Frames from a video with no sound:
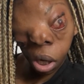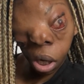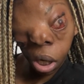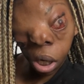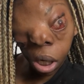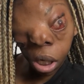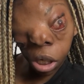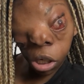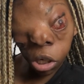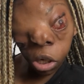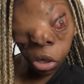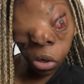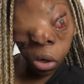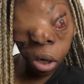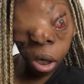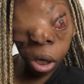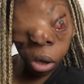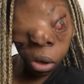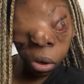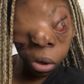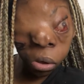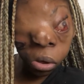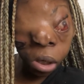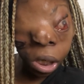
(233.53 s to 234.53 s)
under a
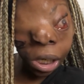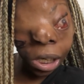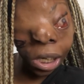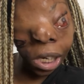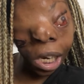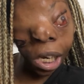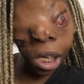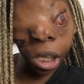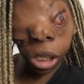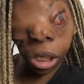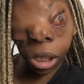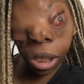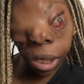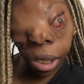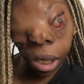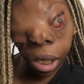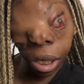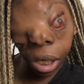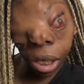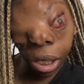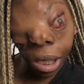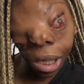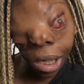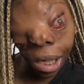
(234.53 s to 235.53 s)
lot of
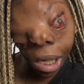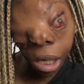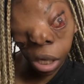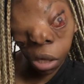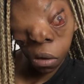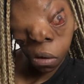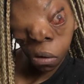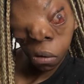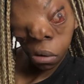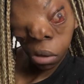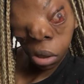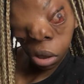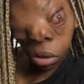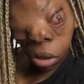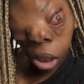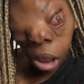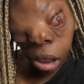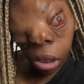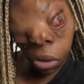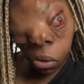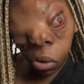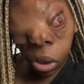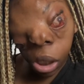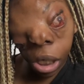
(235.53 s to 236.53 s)
changes,
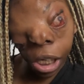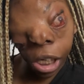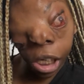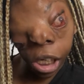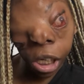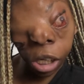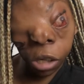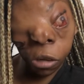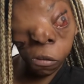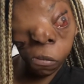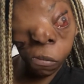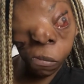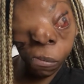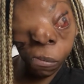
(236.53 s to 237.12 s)
including